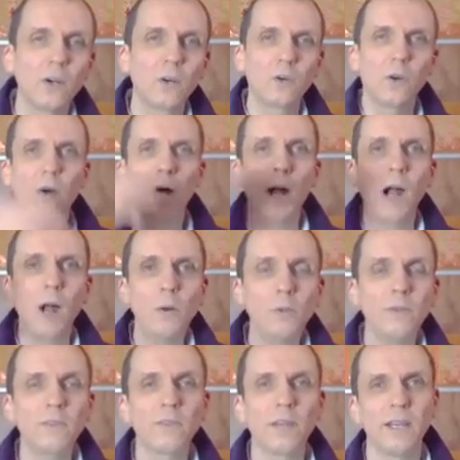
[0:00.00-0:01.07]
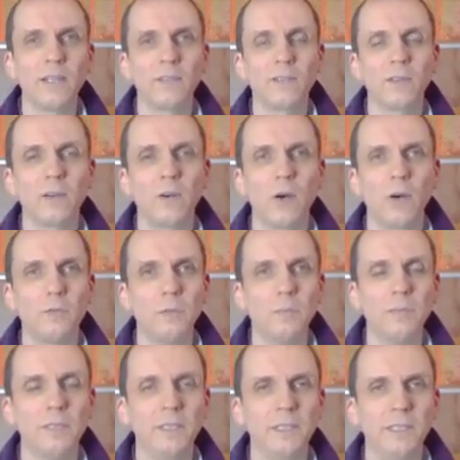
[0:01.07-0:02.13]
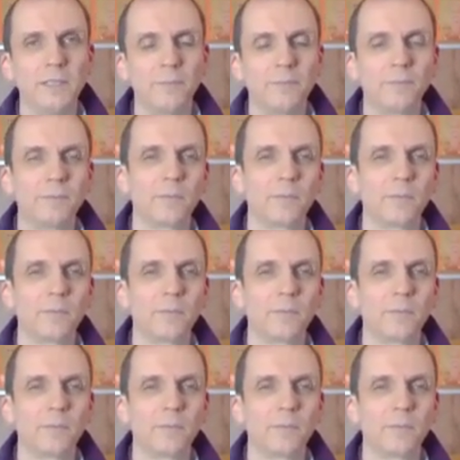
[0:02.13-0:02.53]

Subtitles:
nor outside of a building.